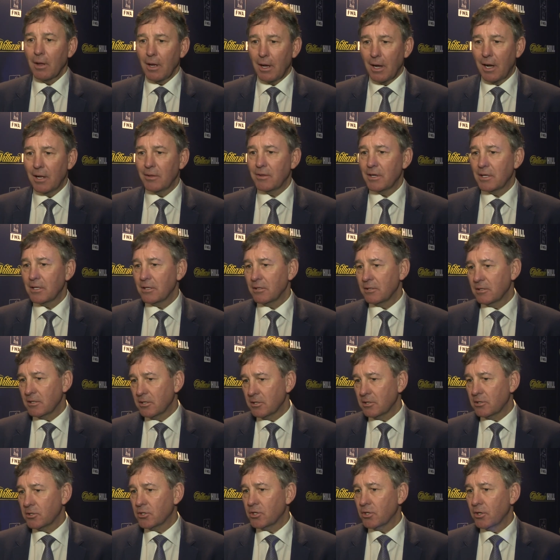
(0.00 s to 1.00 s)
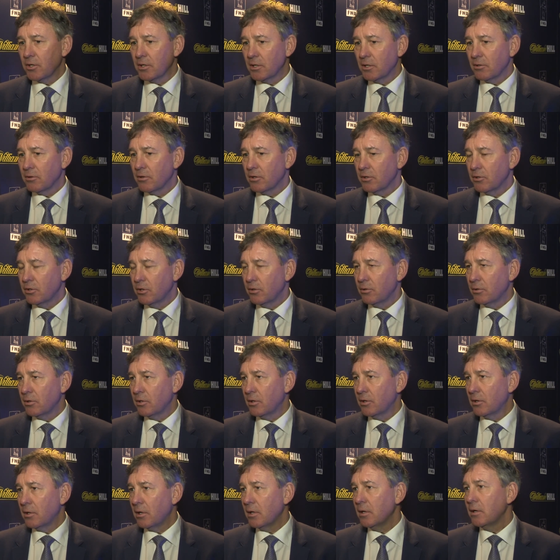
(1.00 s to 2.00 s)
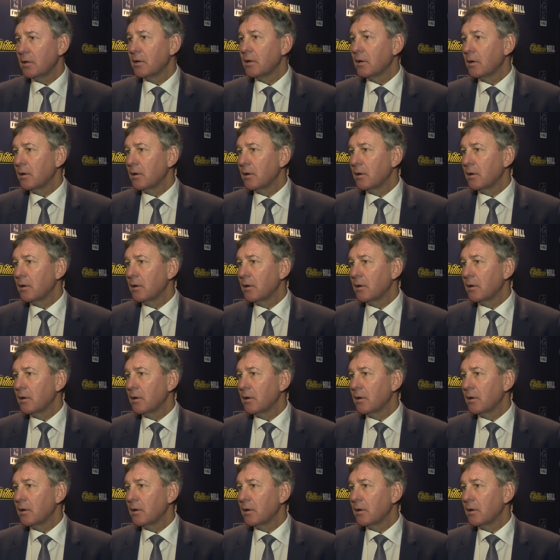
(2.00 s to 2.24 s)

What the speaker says: And at the turn of the New Year,